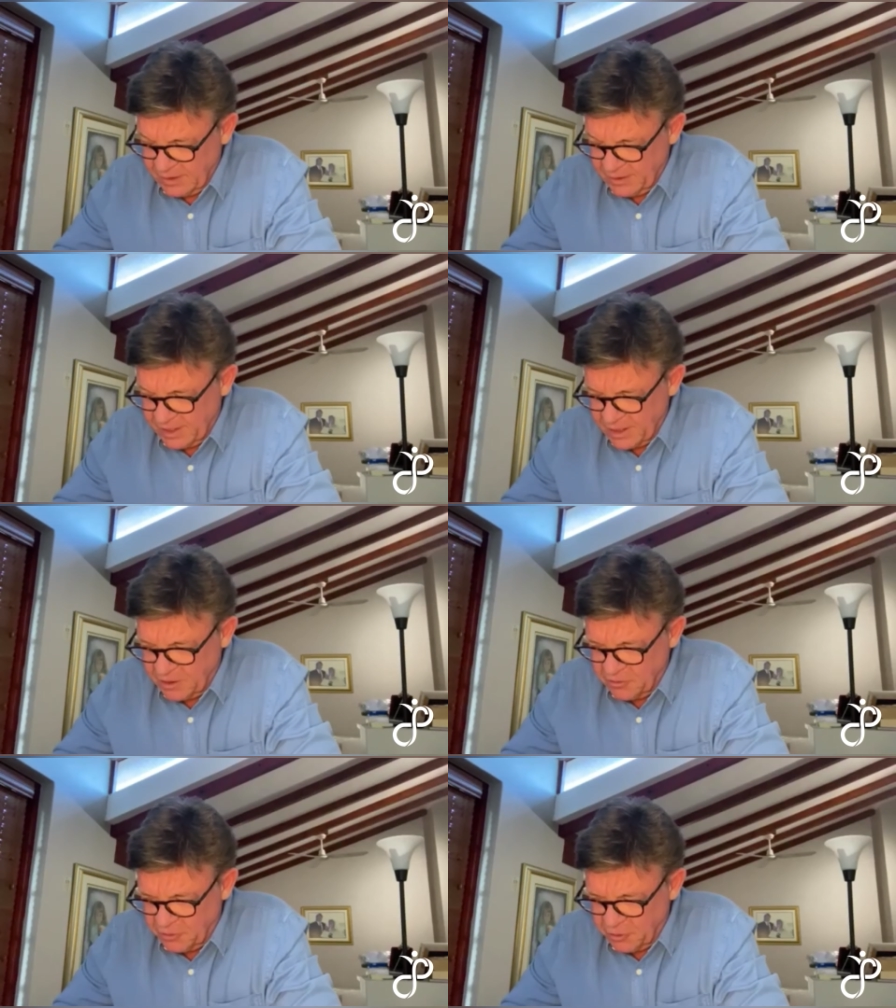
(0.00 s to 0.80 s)
Thank
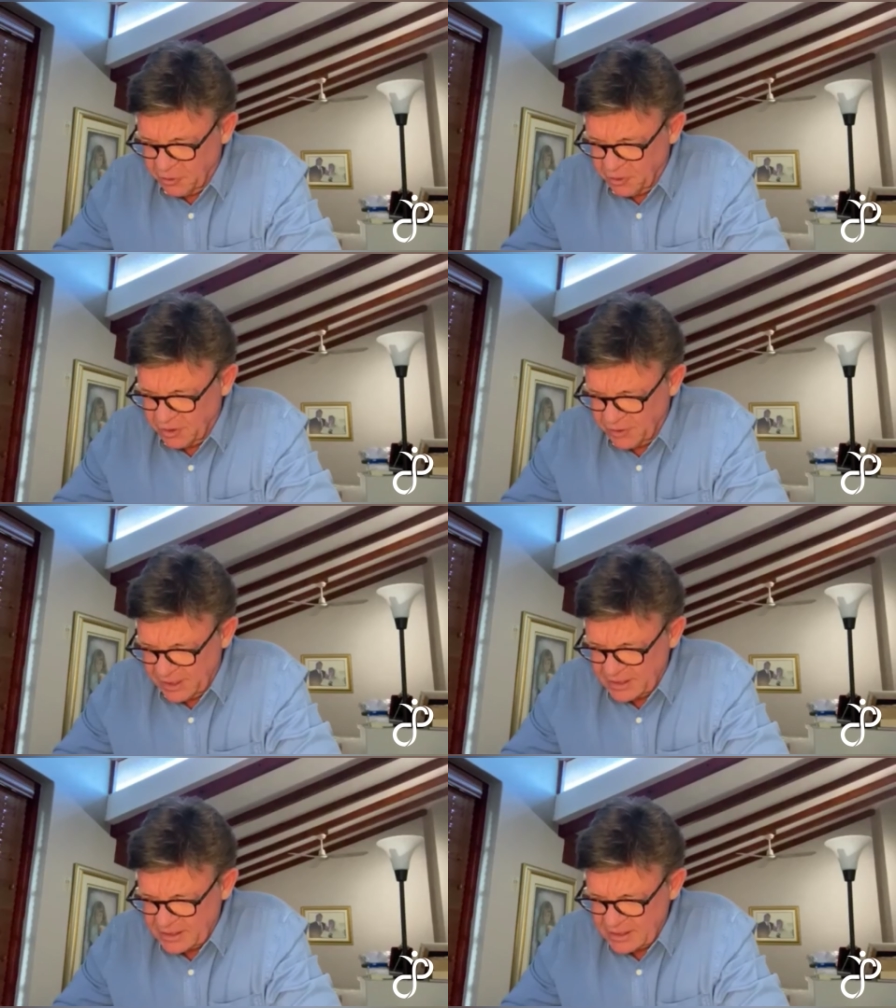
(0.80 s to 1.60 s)
you for your
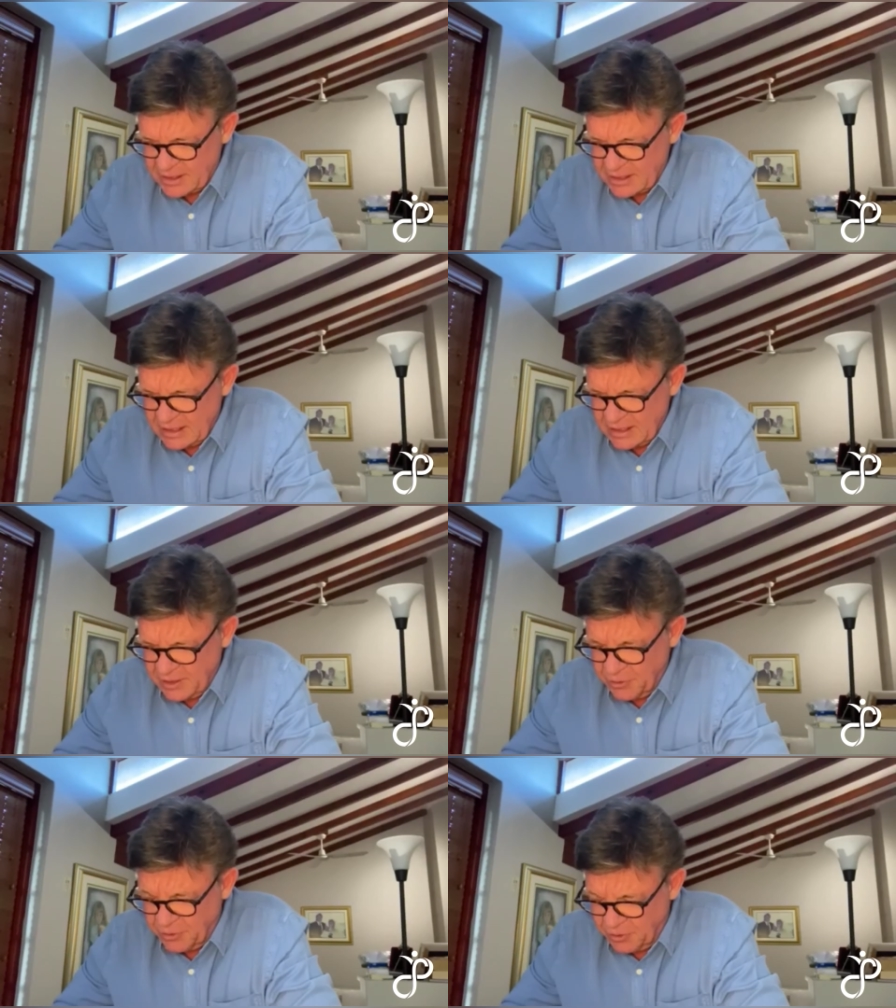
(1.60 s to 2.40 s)
grace,
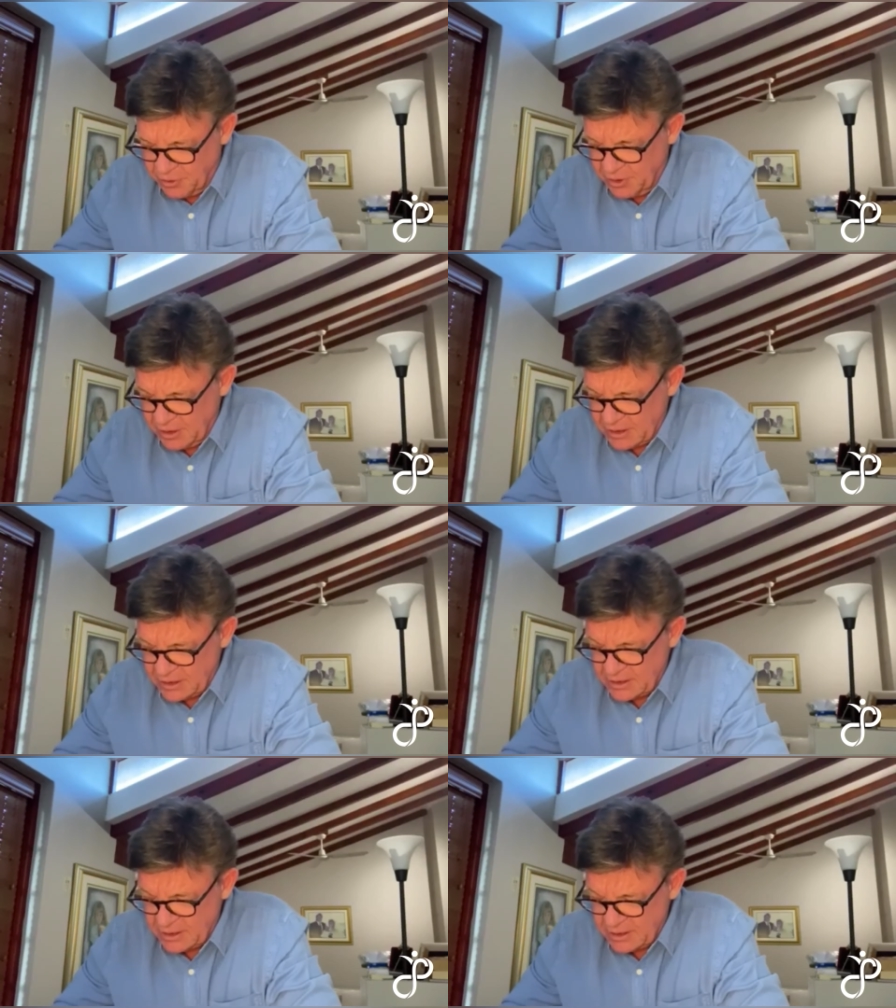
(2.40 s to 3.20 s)
your
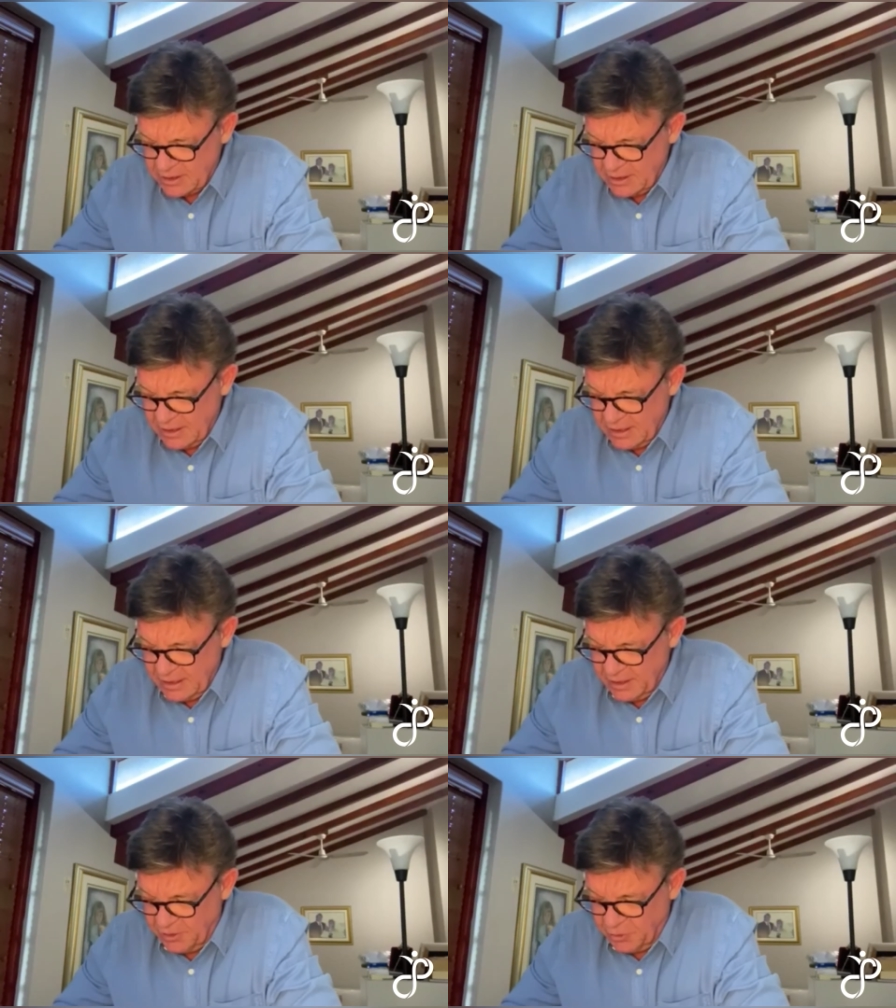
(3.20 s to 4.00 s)
goodness,
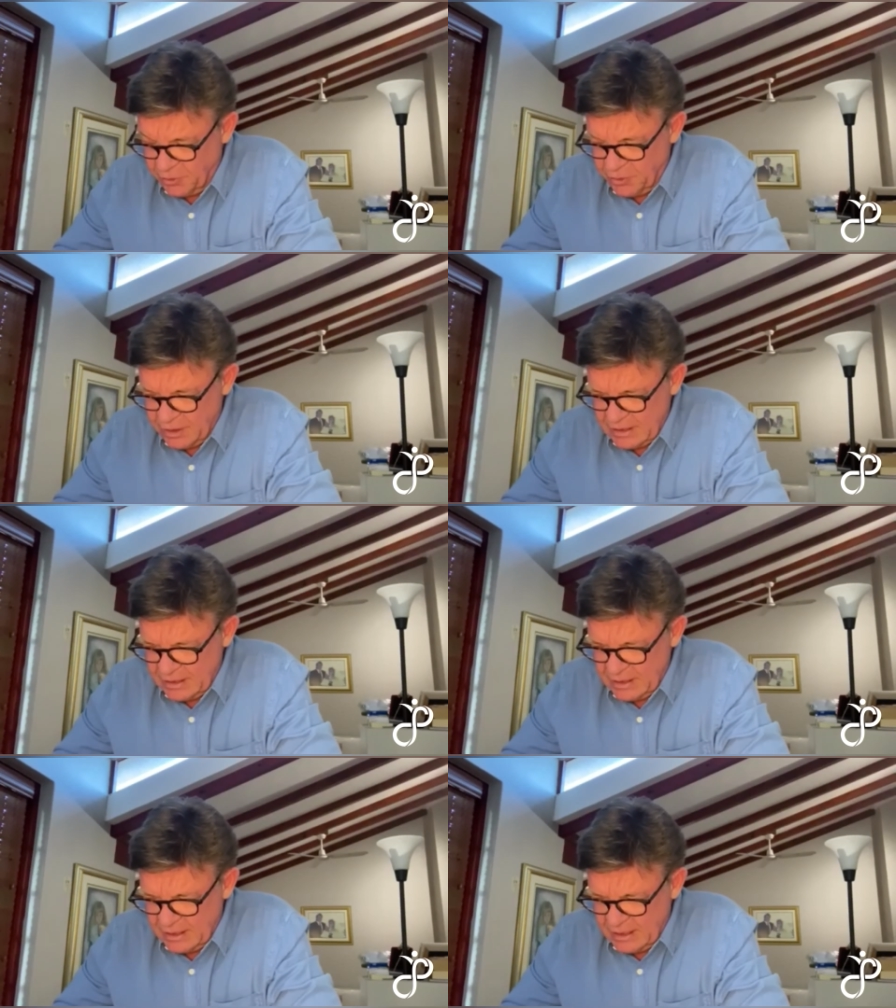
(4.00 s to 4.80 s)
your
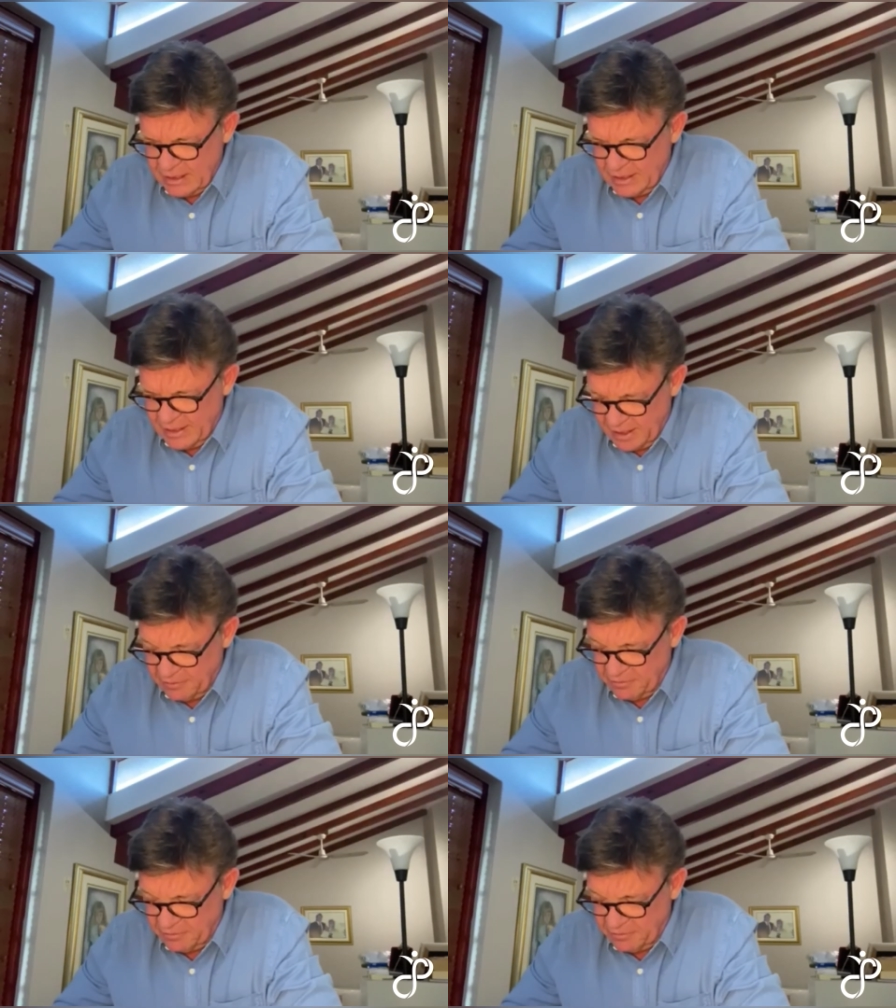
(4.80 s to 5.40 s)
love.